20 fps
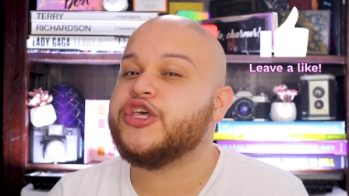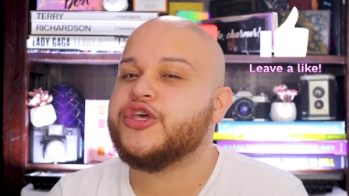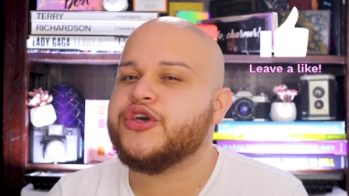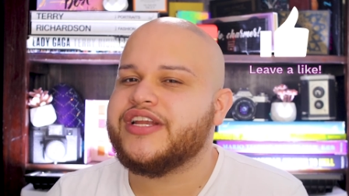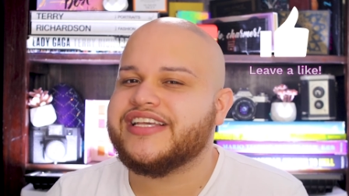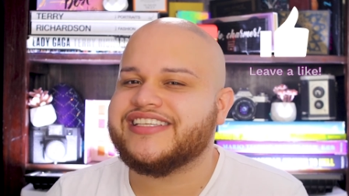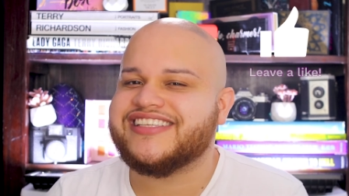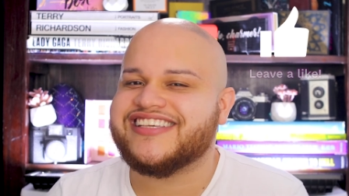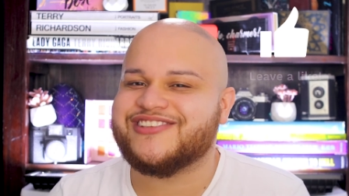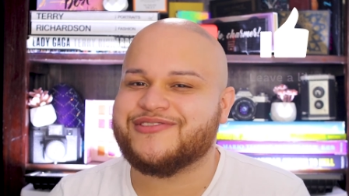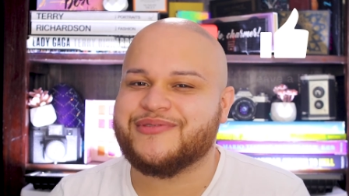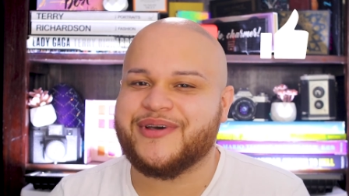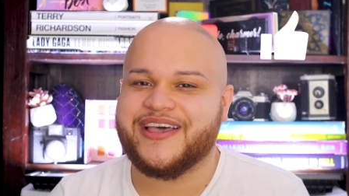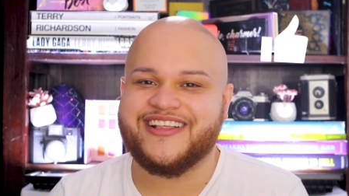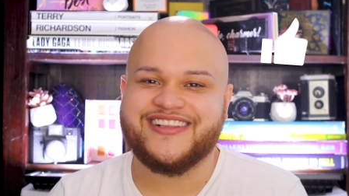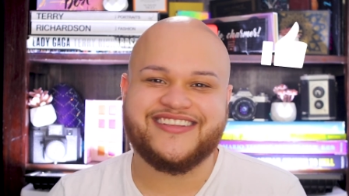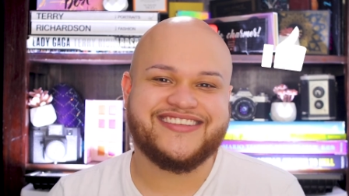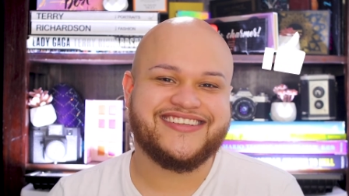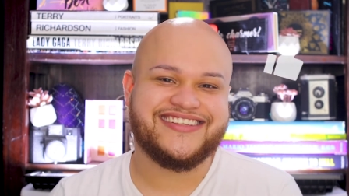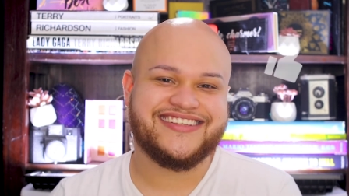goodies as well.
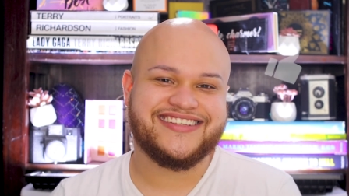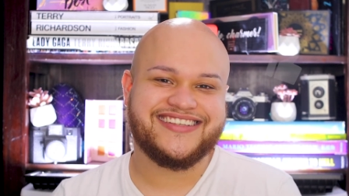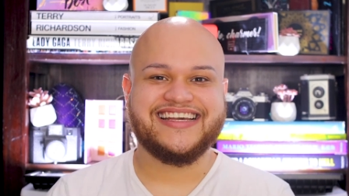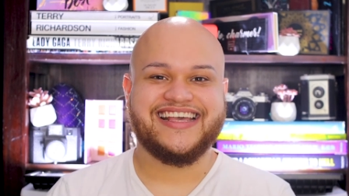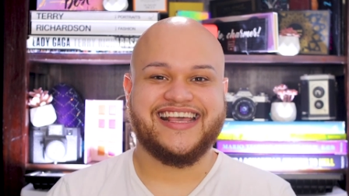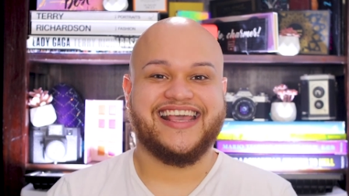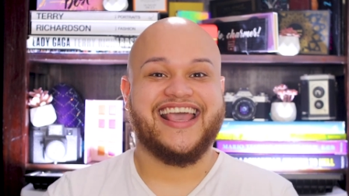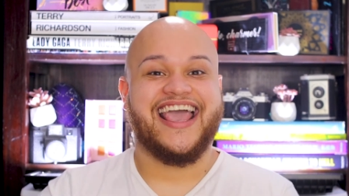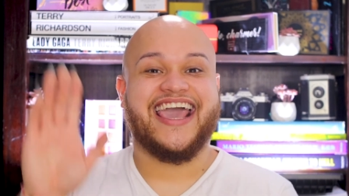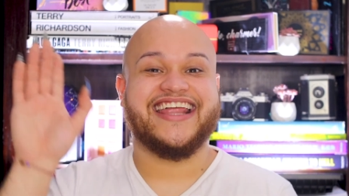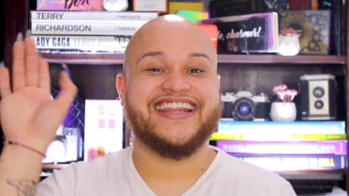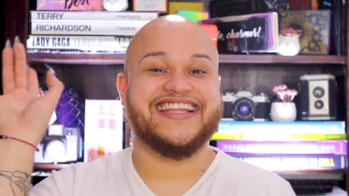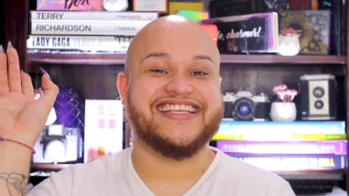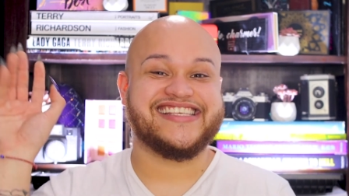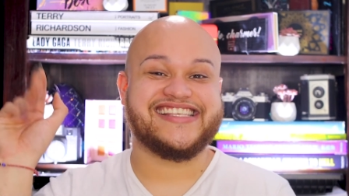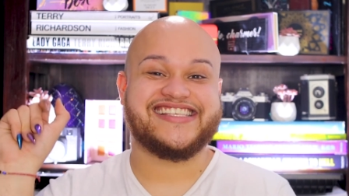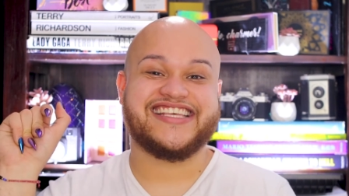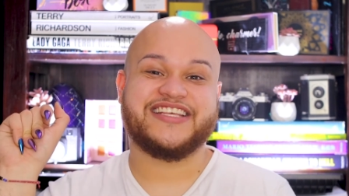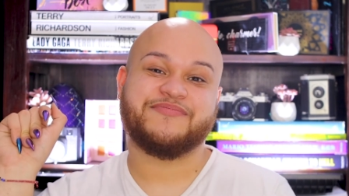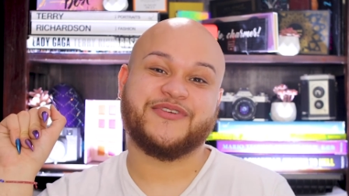And this
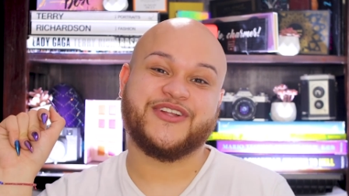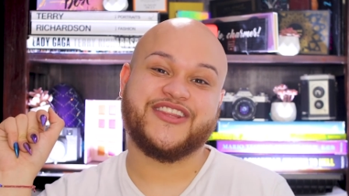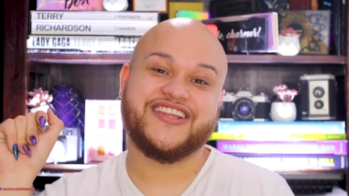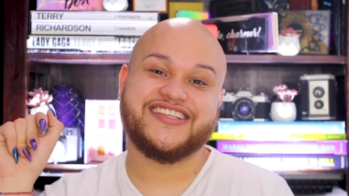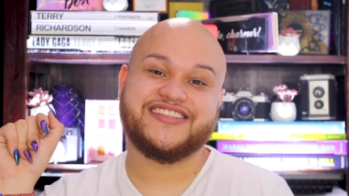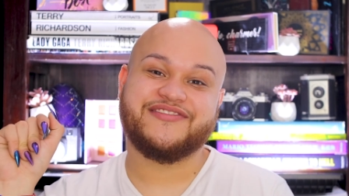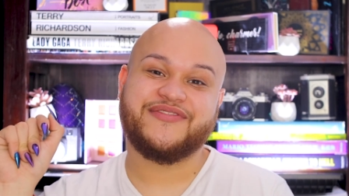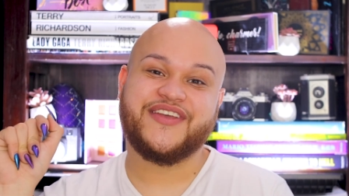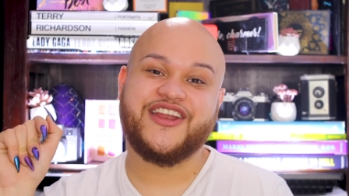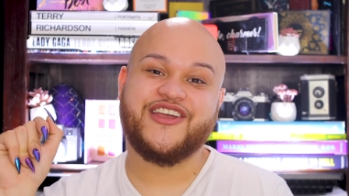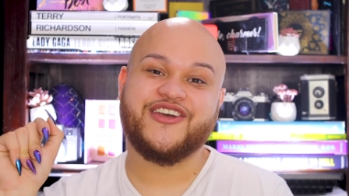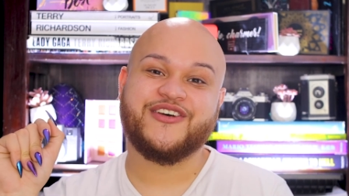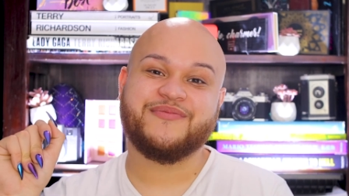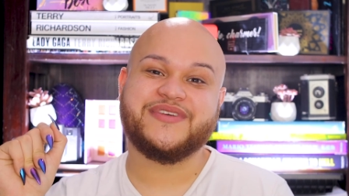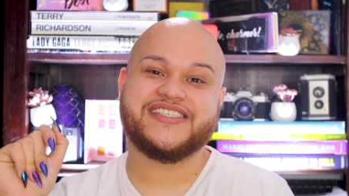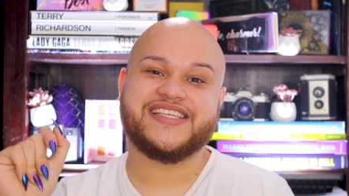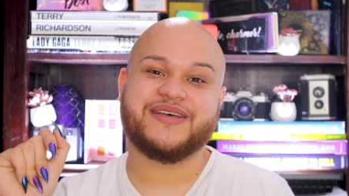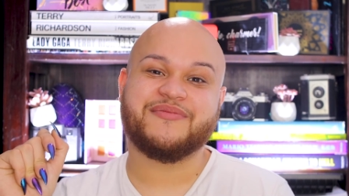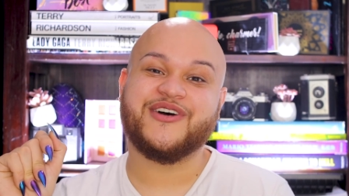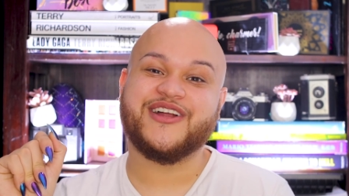is it for this video,
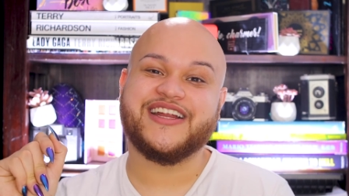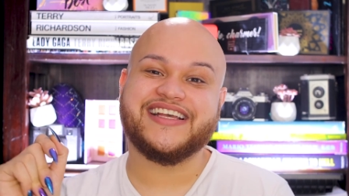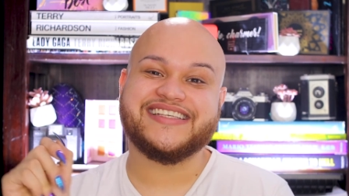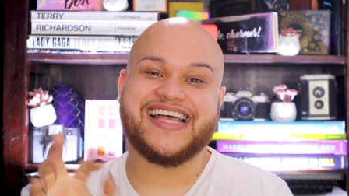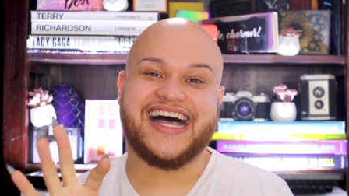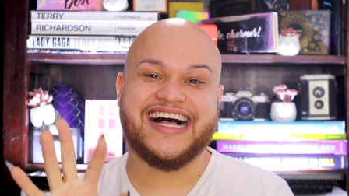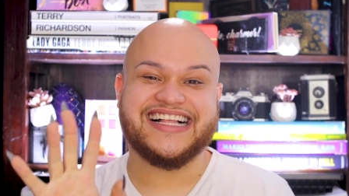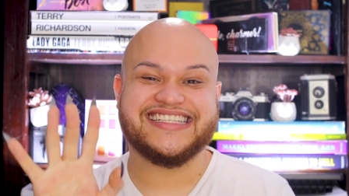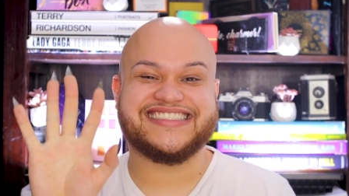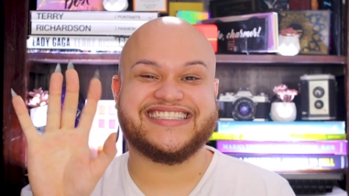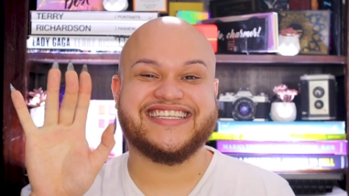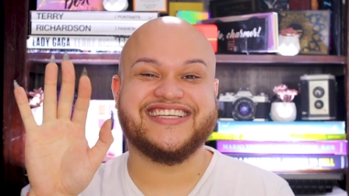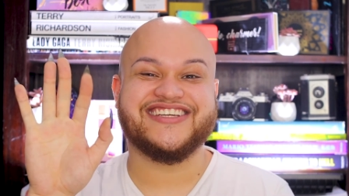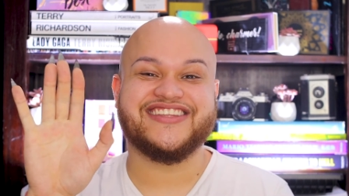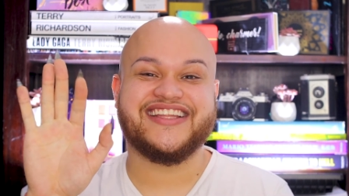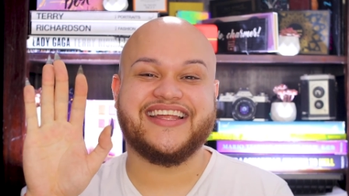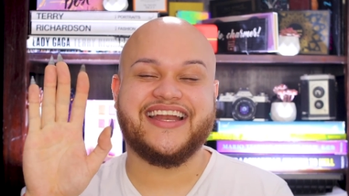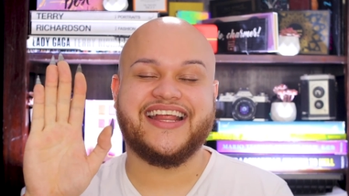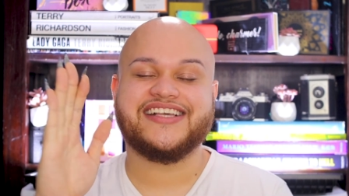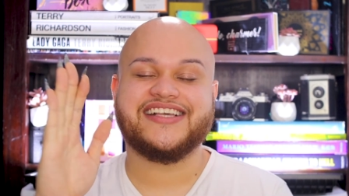mis amores. I'll see you in the